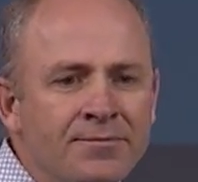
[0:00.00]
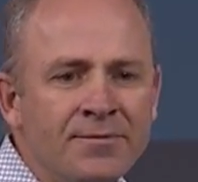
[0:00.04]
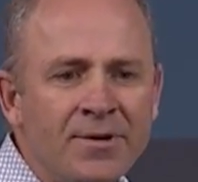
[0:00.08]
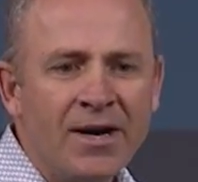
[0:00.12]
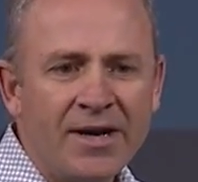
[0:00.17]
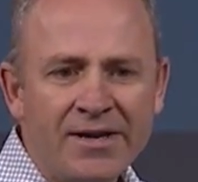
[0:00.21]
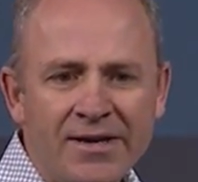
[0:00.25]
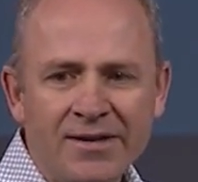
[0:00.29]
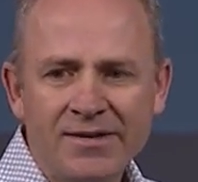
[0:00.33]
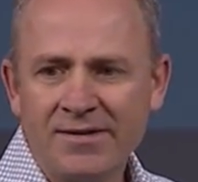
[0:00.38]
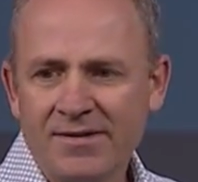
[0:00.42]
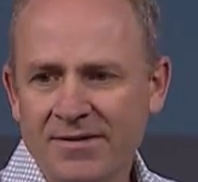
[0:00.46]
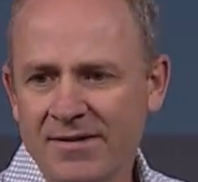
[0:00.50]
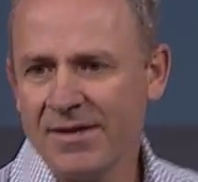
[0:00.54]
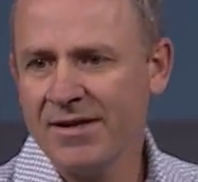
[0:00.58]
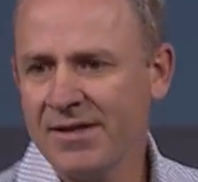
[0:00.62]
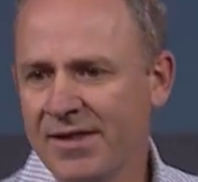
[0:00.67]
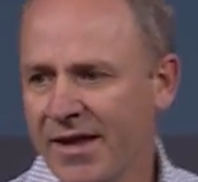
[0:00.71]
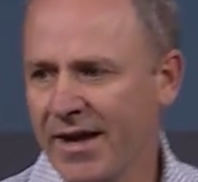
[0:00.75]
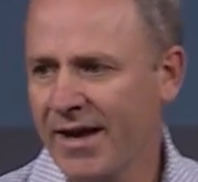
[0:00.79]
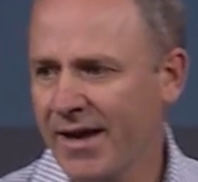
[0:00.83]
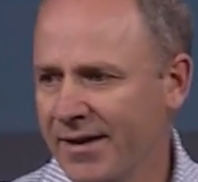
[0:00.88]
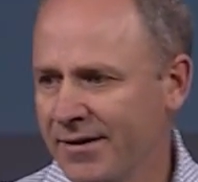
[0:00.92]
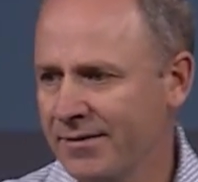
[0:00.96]
I can see
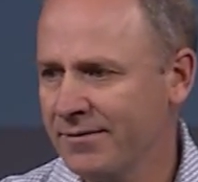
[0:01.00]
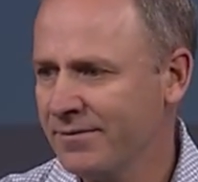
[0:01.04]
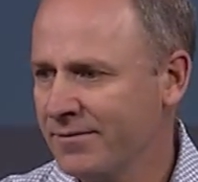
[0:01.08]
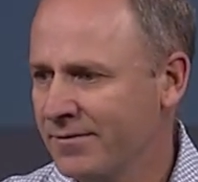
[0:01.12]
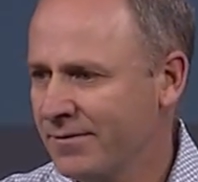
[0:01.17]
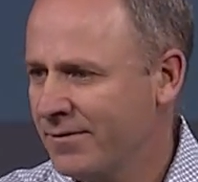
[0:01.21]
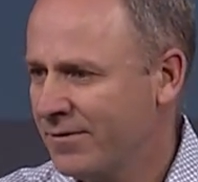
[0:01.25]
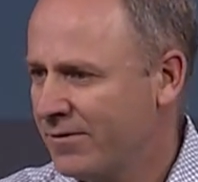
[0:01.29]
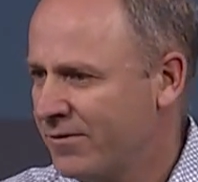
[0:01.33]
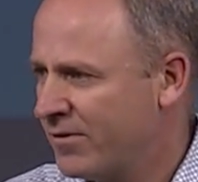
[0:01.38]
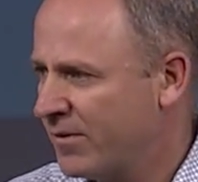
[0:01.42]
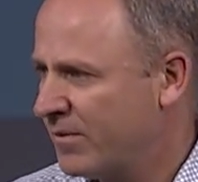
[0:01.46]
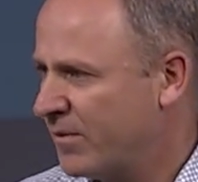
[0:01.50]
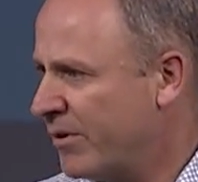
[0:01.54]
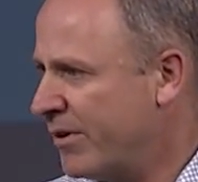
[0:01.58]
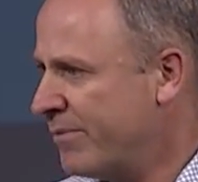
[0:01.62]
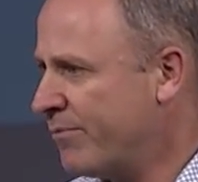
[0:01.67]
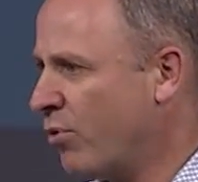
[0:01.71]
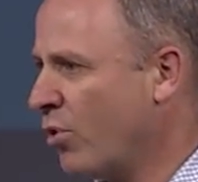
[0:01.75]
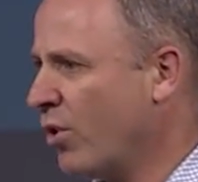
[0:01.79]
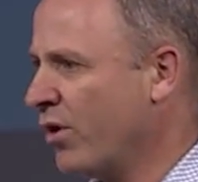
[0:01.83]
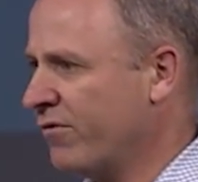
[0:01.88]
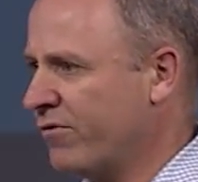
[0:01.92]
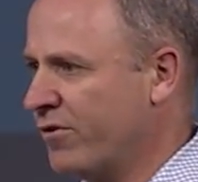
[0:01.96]
that from a
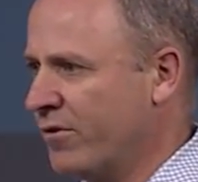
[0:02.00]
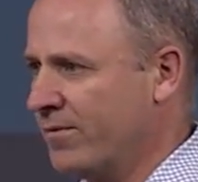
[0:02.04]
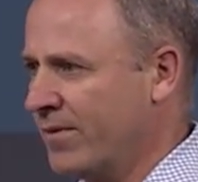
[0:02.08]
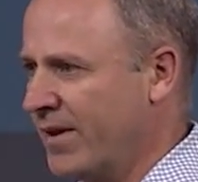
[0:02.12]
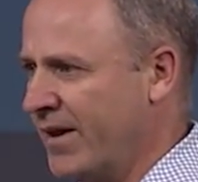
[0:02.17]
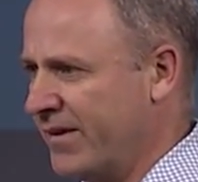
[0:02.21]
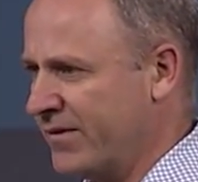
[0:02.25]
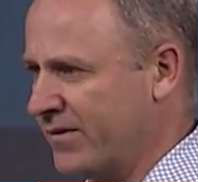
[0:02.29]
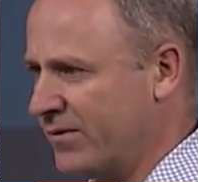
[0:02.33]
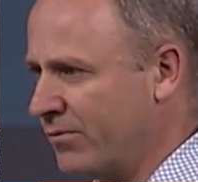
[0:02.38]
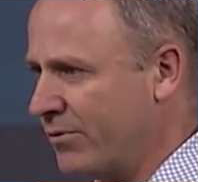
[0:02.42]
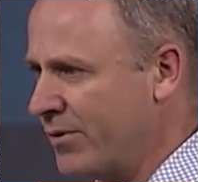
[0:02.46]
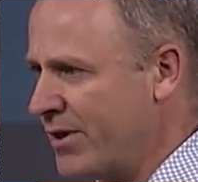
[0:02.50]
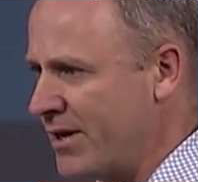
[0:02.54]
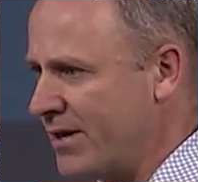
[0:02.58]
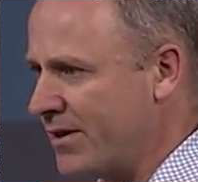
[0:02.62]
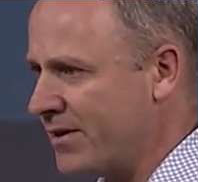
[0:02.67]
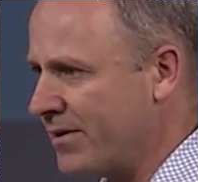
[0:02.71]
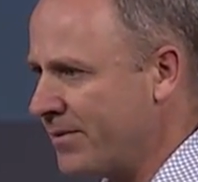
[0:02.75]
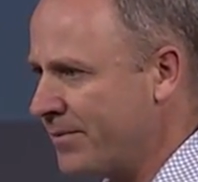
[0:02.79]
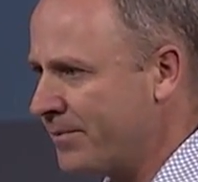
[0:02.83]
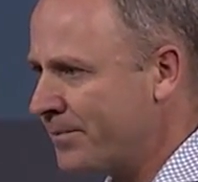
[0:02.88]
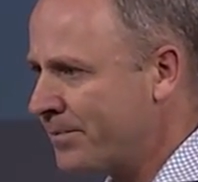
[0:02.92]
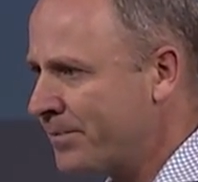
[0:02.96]
report from last week.